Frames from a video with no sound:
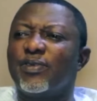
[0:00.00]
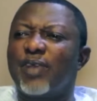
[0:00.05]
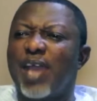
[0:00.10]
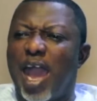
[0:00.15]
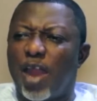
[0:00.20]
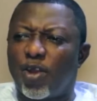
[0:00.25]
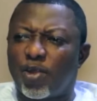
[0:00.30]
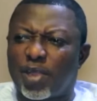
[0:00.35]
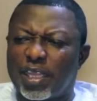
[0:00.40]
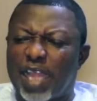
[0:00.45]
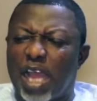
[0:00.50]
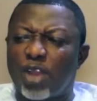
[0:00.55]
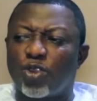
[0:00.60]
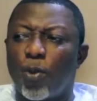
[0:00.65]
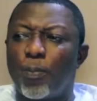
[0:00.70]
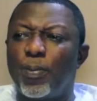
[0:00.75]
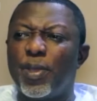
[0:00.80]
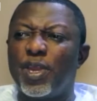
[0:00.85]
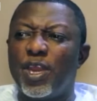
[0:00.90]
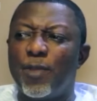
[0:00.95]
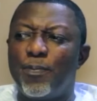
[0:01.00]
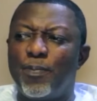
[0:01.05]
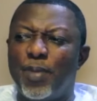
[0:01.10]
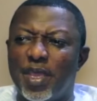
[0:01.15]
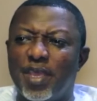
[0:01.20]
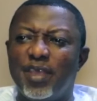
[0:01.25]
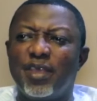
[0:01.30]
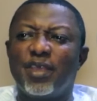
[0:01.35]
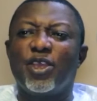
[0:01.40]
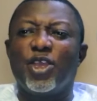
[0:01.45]
allocated to
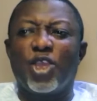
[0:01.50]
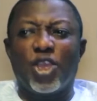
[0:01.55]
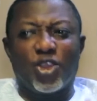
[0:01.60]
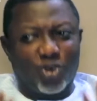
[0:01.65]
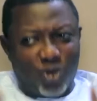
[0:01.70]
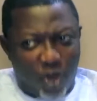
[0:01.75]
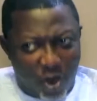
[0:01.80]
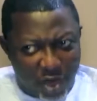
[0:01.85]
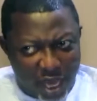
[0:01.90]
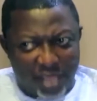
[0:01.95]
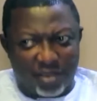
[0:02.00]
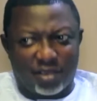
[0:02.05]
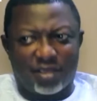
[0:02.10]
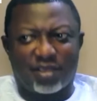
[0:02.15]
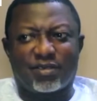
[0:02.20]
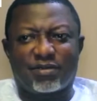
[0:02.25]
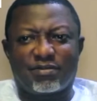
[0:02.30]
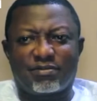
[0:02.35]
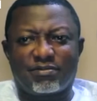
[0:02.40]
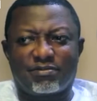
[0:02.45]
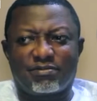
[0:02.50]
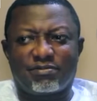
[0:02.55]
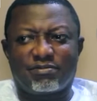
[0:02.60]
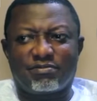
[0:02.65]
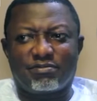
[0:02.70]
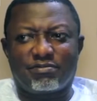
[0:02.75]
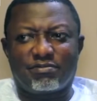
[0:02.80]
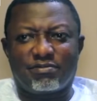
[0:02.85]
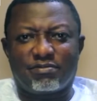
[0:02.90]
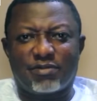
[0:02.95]
PDP is correct
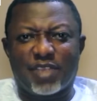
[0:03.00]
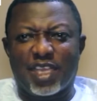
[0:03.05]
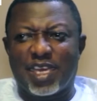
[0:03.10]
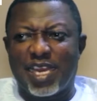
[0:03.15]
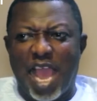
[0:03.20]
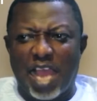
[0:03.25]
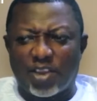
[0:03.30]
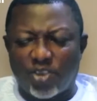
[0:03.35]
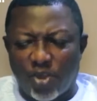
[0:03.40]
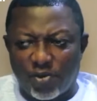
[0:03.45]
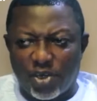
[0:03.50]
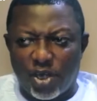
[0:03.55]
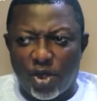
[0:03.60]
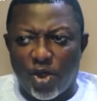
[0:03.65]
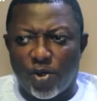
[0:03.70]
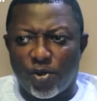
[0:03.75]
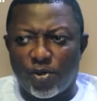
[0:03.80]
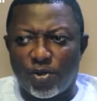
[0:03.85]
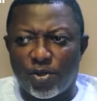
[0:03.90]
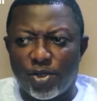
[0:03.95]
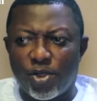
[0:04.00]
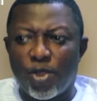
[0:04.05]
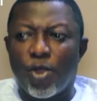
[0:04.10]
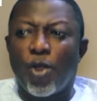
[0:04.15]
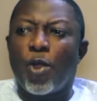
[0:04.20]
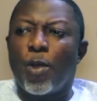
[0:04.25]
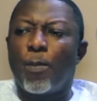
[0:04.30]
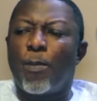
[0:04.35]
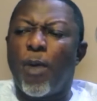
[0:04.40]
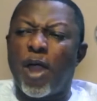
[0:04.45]
in the eyes of the law.
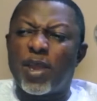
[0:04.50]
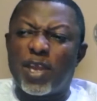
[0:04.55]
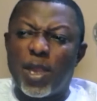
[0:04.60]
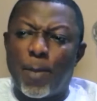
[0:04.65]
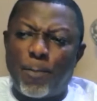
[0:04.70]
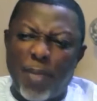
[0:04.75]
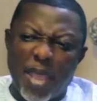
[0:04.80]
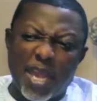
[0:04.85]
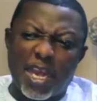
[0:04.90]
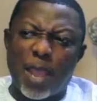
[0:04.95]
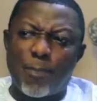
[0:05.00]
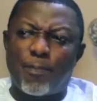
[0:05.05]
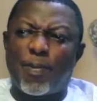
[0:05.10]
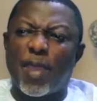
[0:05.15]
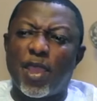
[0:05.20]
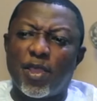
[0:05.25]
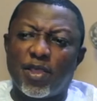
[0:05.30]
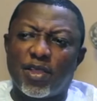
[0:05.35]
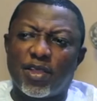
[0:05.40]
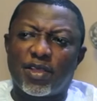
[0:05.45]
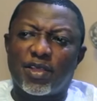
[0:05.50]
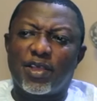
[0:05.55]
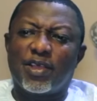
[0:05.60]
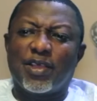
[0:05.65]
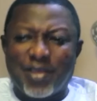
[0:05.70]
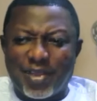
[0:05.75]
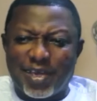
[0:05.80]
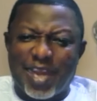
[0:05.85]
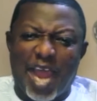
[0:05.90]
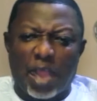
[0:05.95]
But the PDP
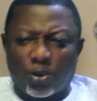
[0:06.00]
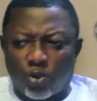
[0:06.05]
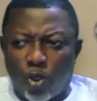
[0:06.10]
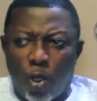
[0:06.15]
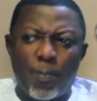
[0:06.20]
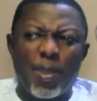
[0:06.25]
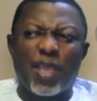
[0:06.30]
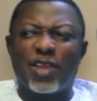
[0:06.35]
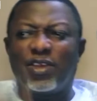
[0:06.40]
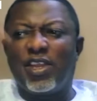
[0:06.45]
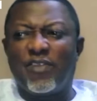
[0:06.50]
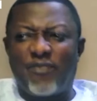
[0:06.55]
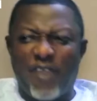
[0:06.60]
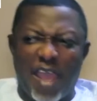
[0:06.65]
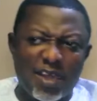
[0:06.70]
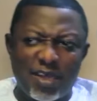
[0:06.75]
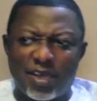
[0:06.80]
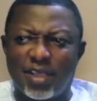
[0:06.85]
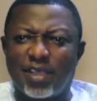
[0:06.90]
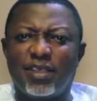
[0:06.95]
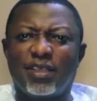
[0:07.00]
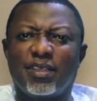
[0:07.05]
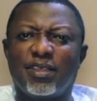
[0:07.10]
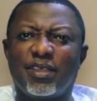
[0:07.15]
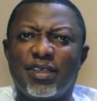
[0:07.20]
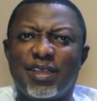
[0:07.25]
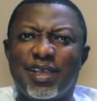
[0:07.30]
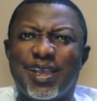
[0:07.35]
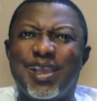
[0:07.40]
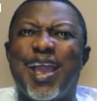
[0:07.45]
that Obi is defending
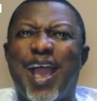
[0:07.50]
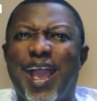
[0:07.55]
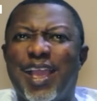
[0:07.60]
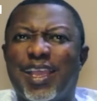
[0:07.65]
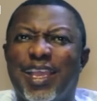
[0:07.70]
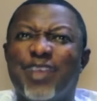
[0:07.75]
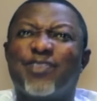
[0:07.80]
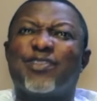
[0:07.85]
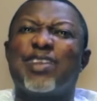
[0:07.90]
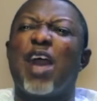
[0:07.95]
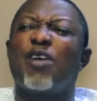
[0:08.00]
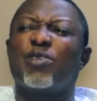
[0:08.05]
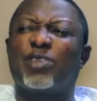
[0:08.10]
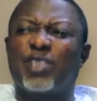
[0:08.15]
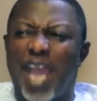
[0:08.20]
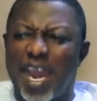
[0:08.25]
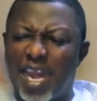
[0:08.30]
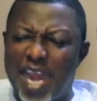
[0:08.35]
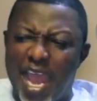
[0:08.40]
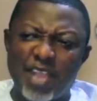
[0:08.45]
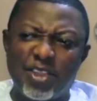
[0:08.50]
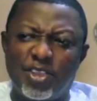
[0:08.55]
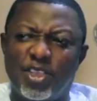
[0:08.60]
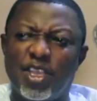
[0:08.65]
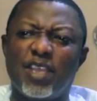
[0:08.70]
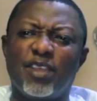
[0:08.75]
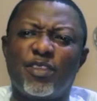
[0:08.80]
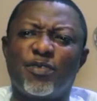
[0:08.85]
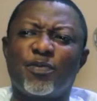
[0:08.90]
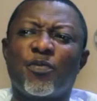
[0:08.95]
is now
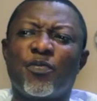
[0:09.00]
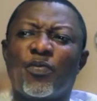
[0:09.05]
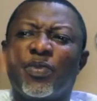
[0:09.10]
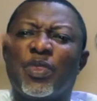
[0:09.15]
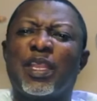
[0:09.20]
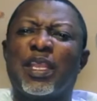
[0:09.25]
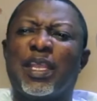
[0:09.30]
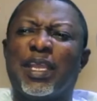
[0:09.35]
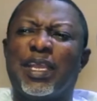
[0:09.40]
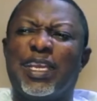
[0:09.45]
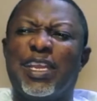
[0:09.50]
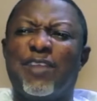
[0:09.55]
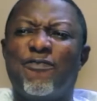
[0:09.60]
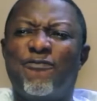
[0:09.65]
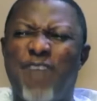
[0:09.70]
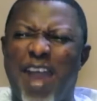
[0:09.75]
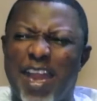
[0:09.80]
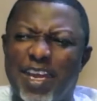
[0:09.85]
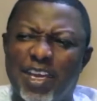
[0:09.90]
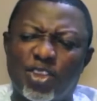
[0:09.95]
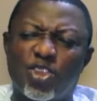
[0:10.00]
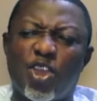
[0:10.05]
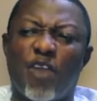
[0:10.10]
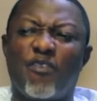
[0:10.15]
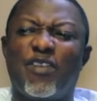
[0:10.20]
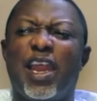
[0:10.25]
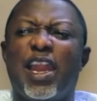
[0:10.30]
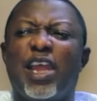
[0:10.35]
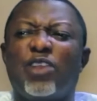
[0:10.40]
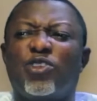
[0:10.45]
challenging the validity of
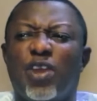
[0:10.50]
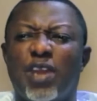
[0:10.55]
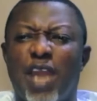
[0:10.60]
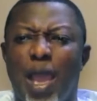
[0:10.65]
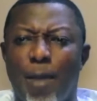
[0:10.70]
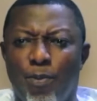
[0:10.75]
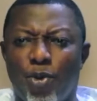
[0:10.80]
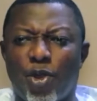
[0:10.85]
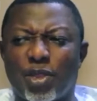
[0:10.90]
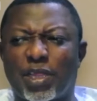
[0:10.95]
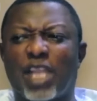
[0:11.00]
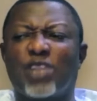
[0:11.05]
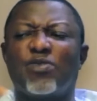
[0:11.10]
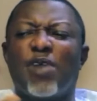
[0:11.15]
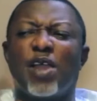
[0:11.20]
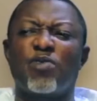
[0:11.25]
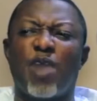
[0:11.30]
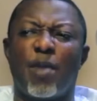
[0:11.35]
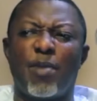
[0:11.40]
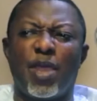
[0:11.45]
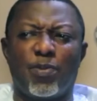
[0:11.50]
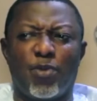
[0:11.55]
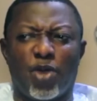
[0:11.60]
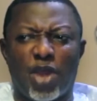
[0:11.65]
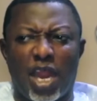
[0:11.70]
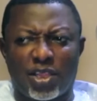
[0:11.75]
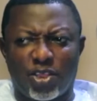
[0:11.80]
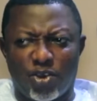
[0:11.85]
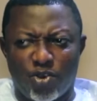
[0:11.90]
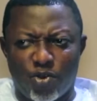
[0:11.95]
the election that brought Ajwabola
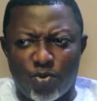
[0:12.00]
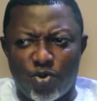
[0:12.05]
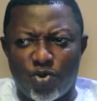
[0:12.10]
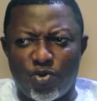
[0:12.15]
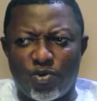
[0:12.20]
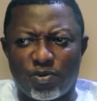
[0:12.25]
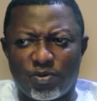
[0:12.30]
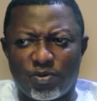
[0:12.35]
Bola Tinubu